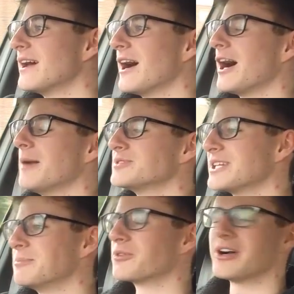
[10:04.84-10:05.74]
So
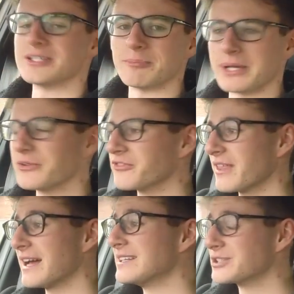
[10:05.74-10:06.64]
keep your eyes peeled for
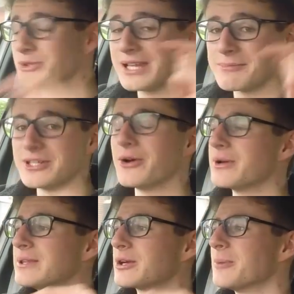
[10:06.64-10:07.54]
that, and do let me know
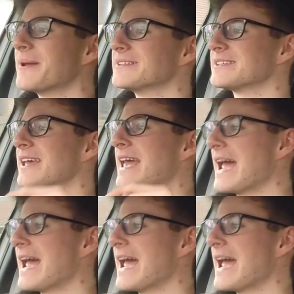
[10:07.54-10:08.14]
in the comments